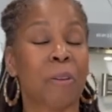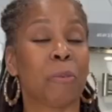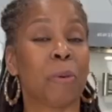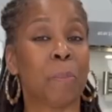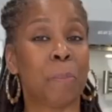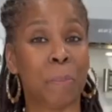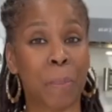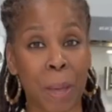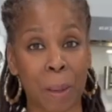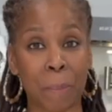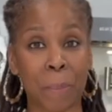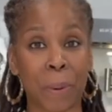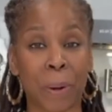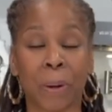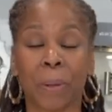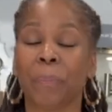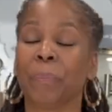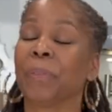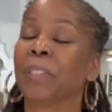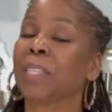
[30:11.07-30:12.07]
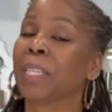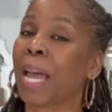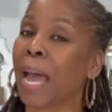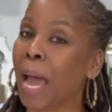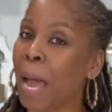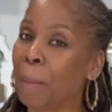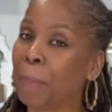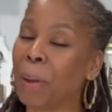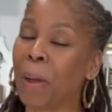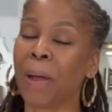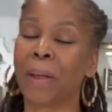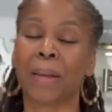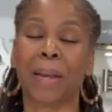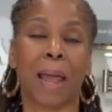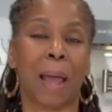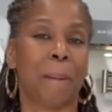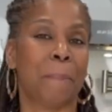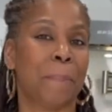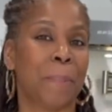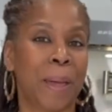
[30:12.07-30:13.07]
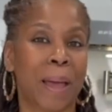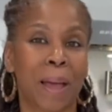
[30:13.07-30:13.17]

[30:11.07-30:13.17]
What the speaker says: Remember, tap on that